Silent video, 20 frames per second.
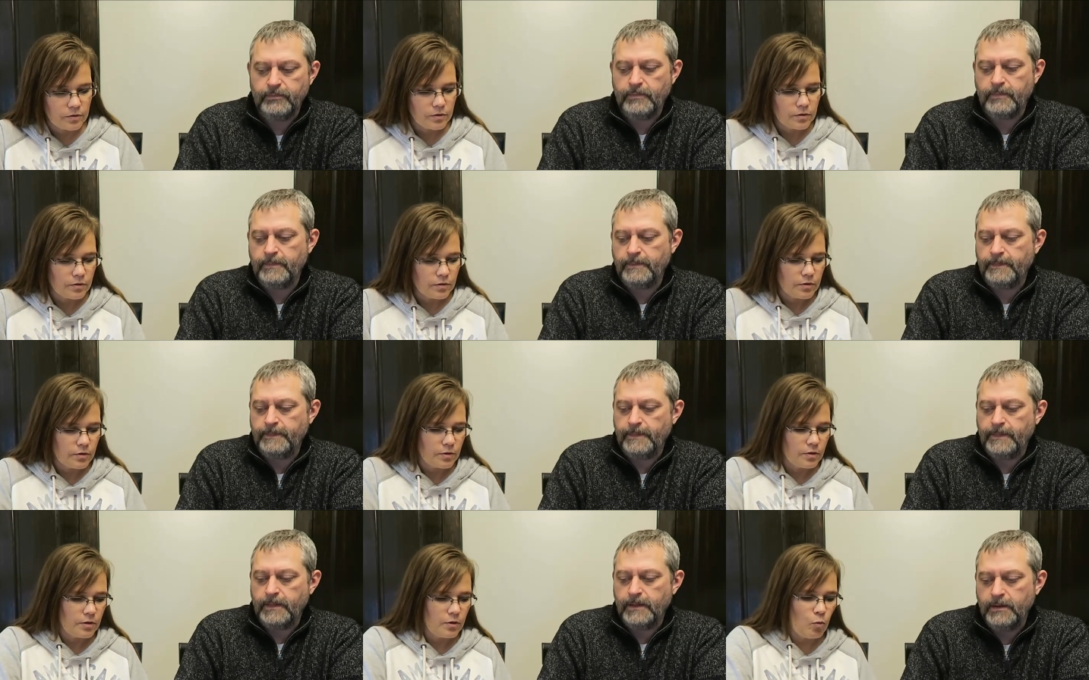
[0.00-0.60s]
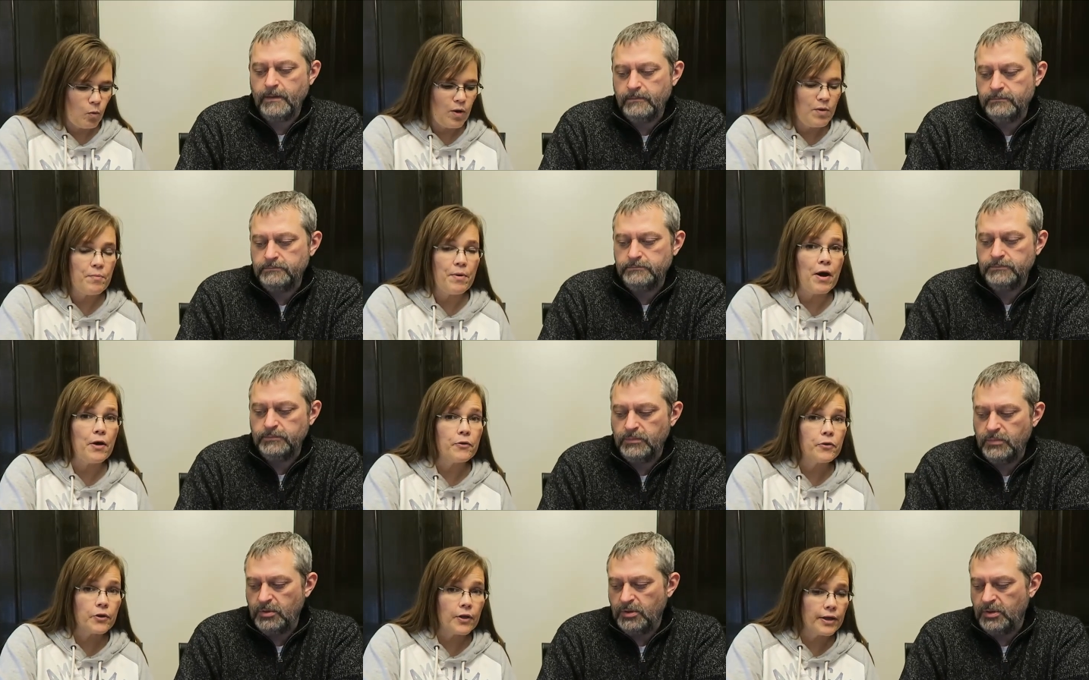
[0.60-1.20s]
Speaker 1: it.
Speaker 2: We
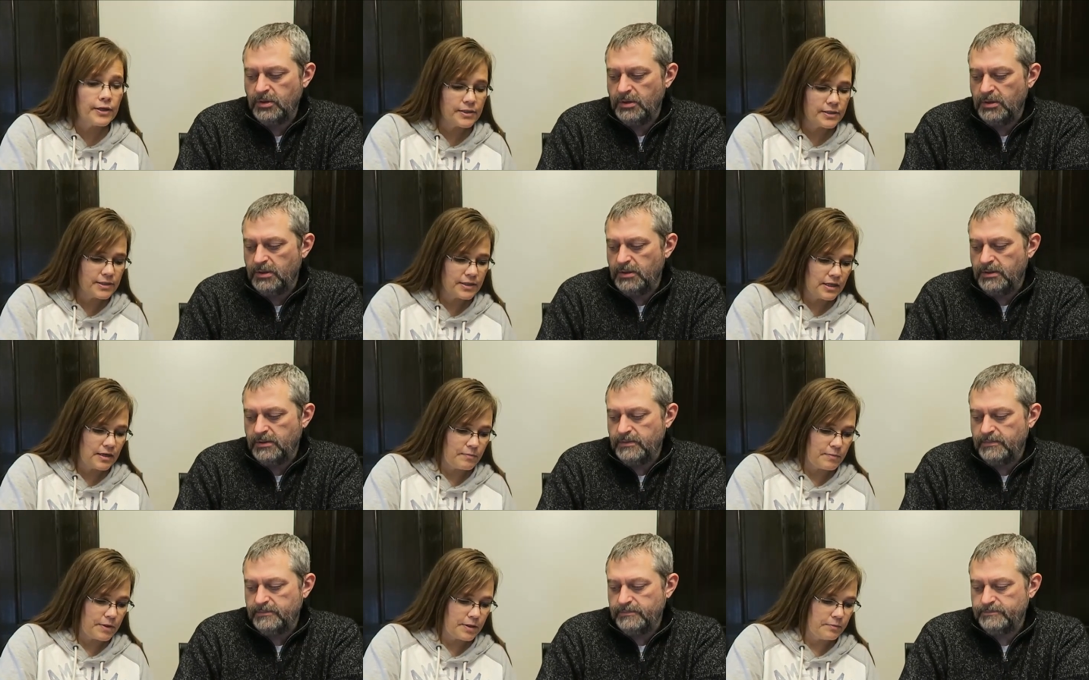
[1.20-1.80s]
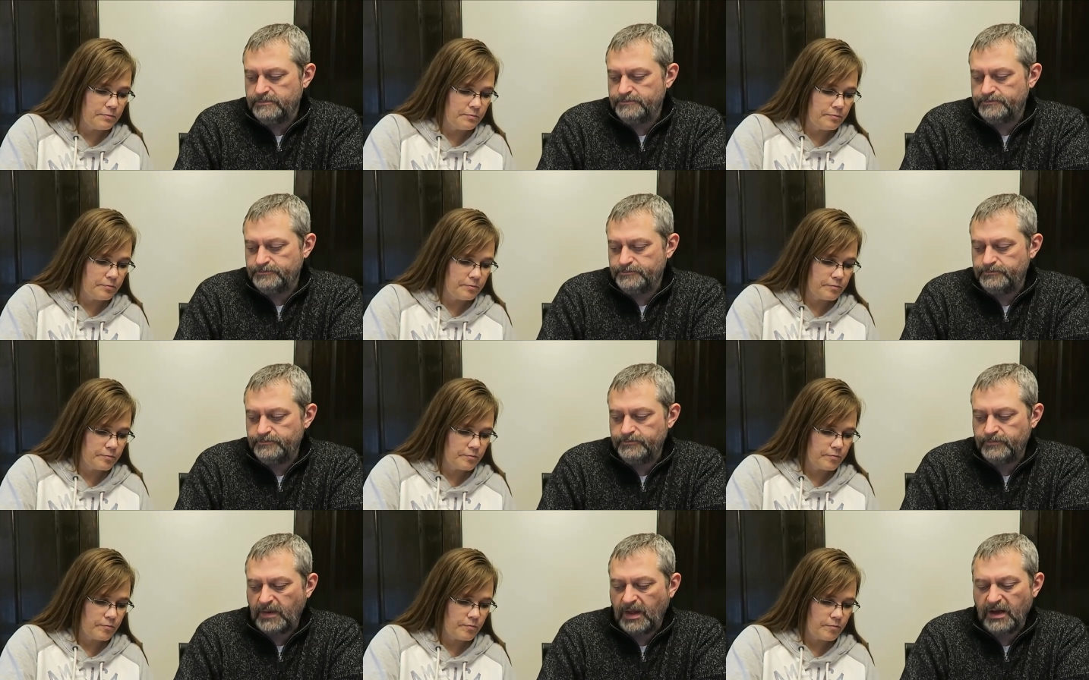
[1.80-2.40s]
both like cinnamon.
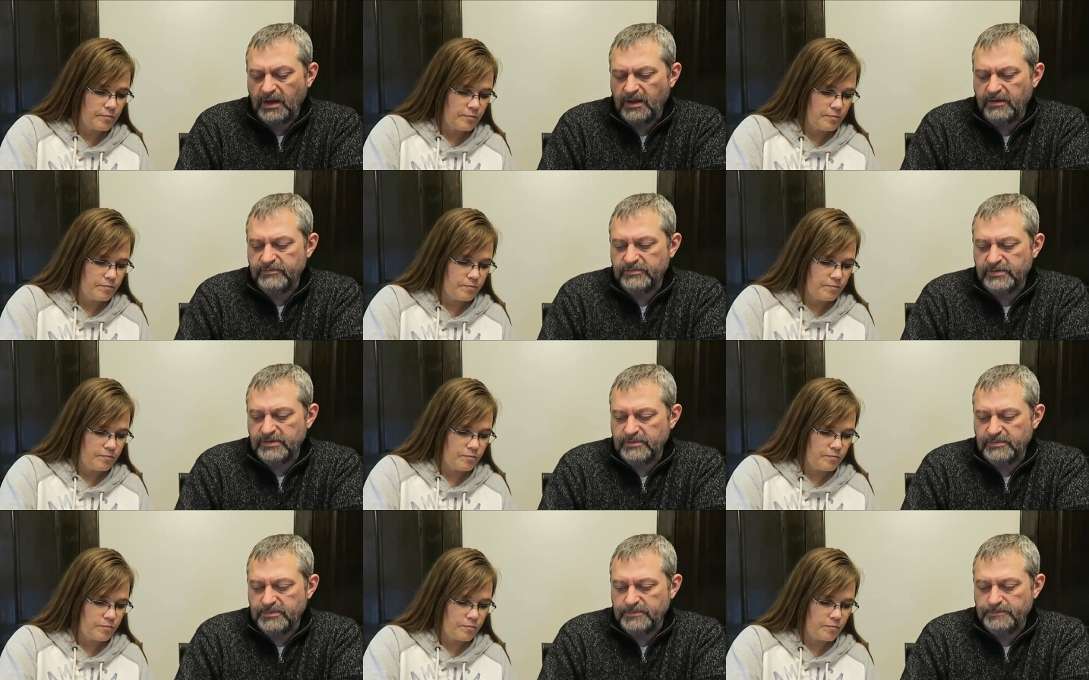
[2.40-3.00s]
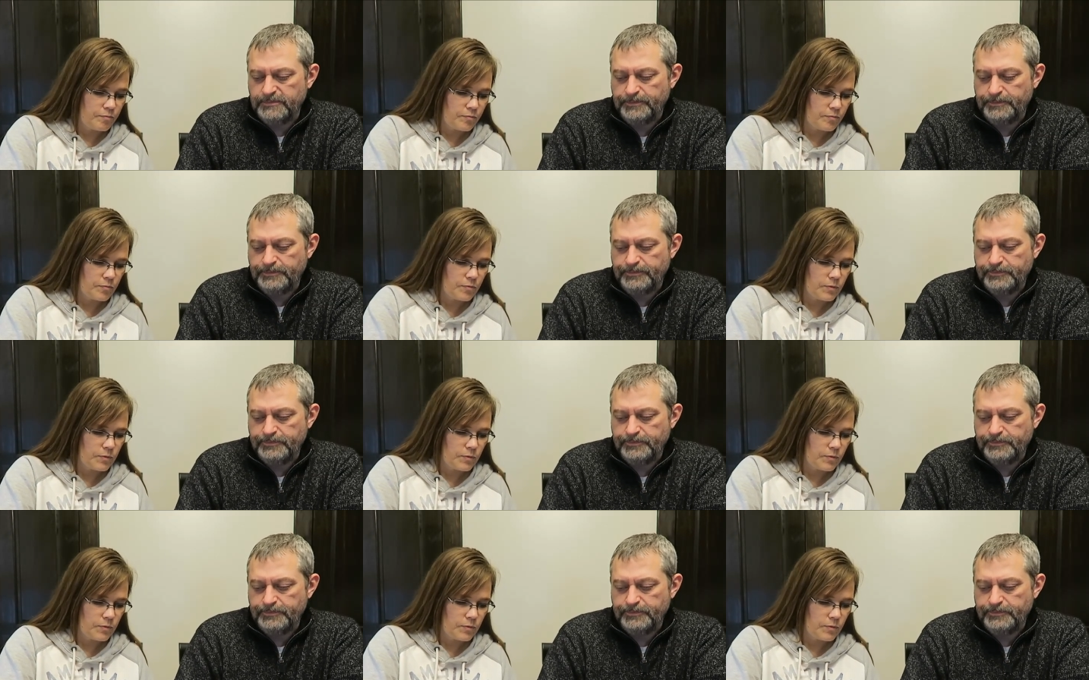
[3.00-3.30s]
Speaker 1: Mm-hmm, I love cinnamon.